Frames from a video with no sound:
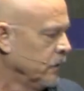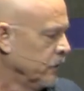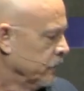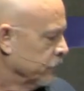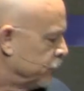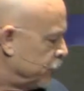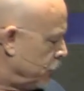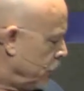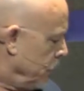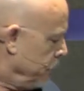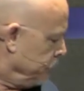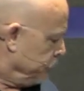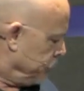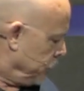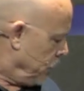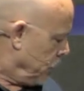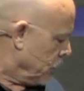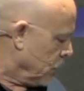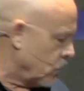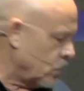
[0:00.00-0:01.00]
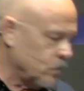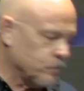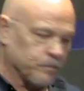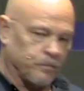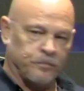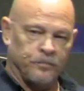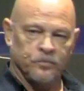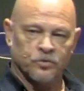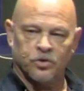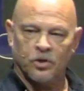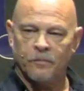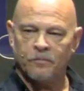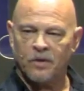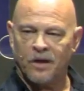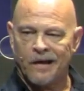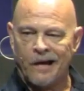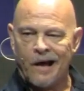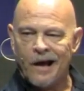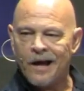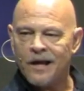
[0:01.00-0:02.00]
some you know some
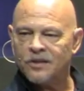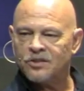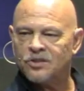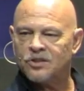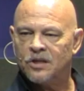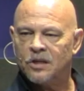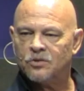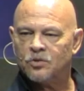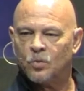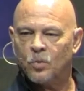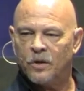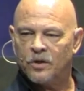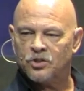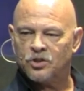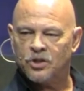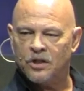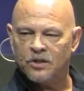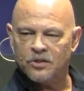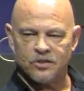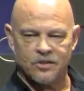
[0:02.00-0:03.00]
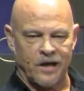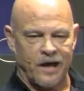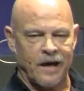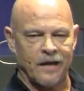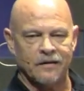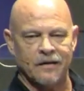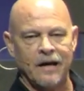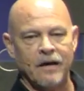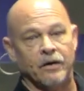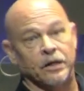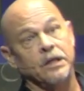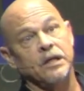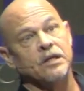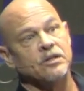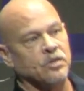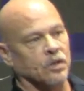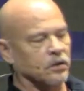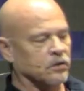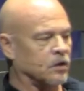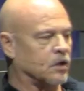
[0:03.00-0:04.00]
guy sits where she sat now
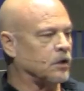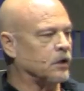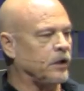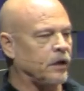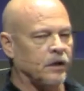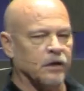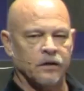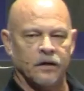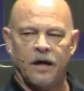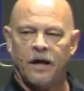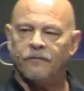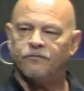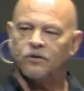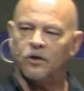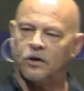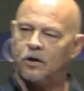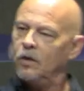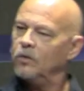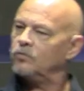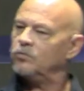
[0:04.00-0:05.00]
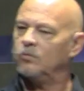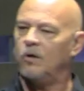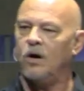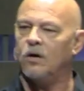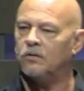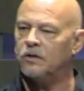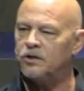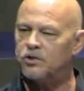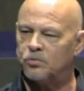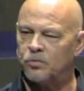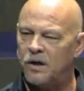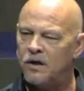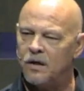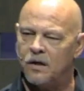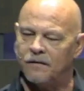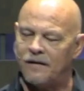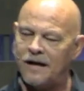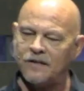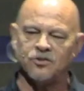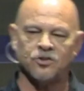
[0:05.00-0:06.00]
he's unclean and they have to go through all these
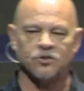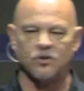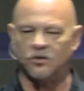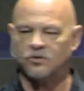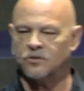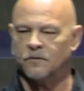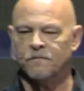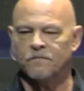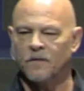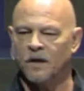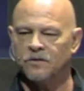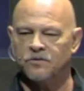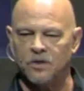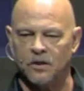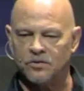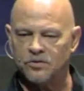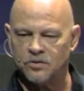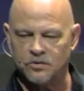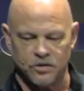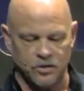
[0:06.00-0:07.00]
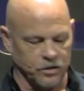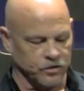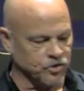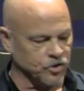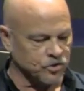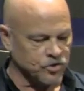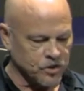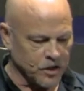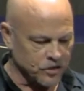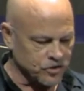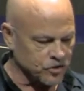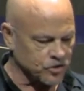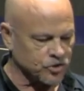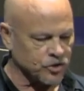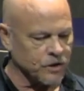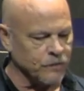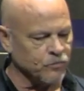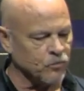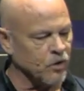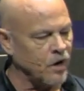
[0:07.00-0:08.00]
that's just it just, it just doesn't
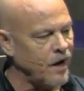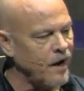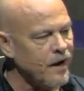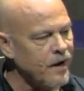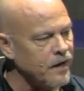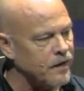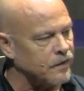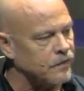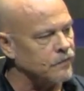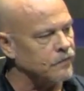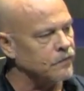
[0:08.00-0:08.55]
seem right